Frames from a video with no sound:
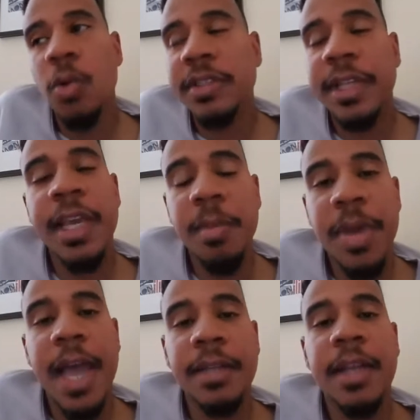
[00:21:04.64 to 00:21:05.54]
the
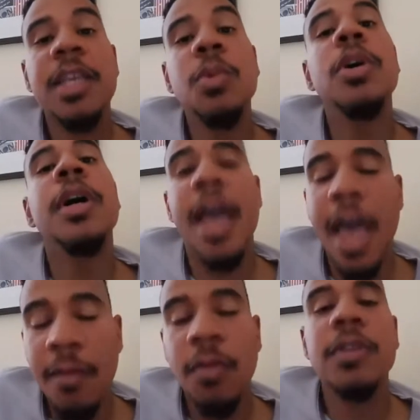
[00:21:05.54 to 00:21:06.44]
impact that he would
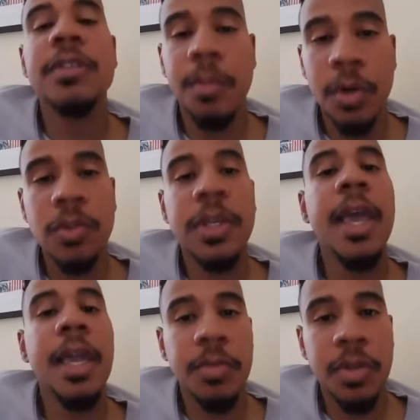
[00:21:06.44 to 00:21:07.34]
have on some of those
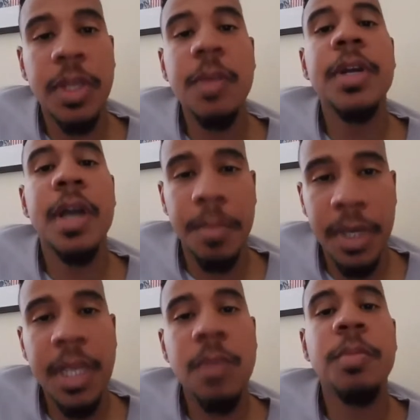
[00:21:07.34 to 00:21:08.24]
games. He would come in,
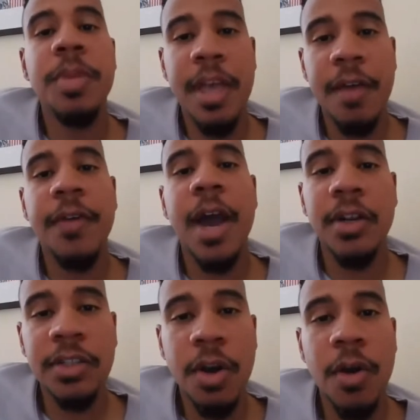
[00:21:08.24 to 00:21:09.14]
he would be that fire
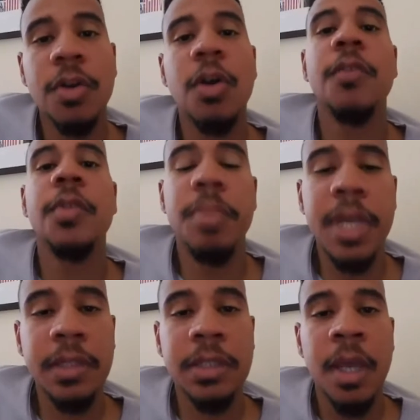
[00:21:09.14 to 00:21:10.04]
starter off the
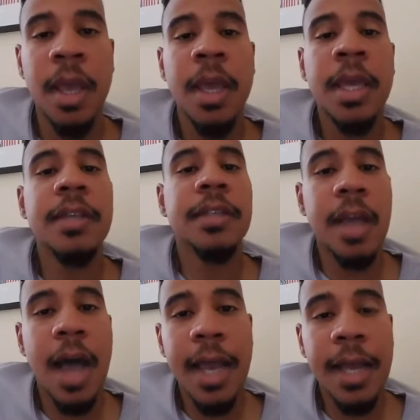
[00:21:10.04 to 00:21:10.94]
bench. He's a
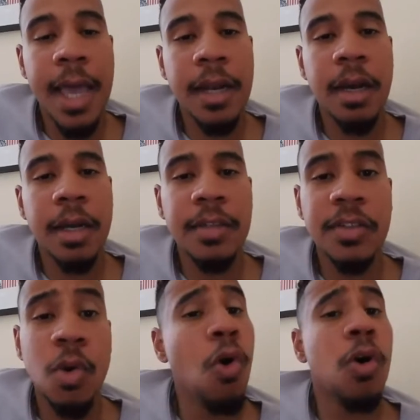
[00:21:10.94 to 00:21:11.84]
guy that can
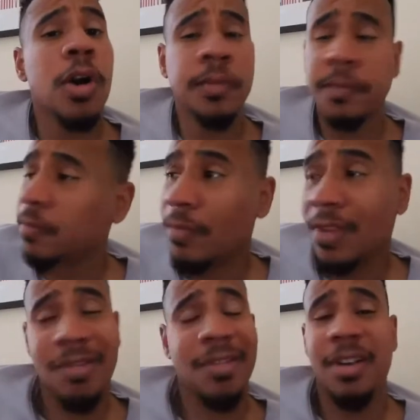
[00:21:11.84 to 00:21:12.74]
score
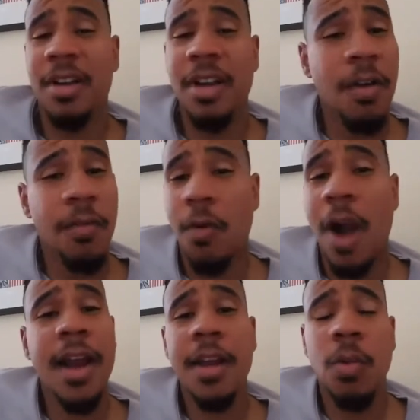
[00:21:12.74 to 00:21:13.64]
a
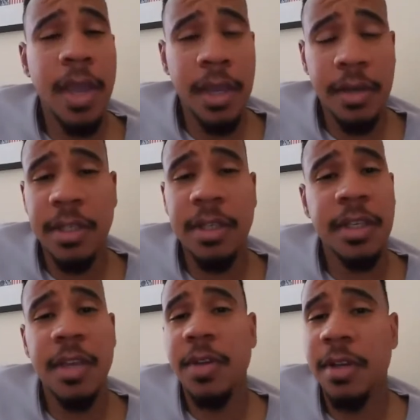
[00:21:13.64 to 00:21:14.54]
variety of ways. He can
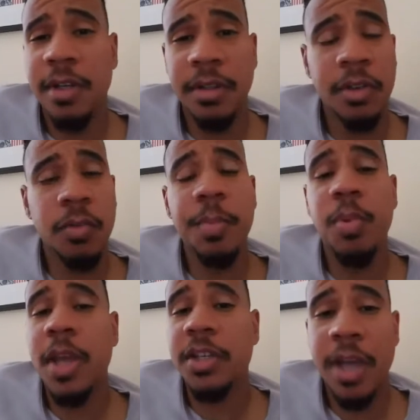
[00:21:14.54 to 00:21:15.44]
give you the
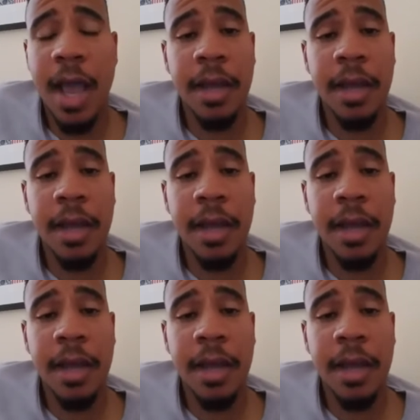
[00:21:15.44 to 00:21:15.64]
three-point shot.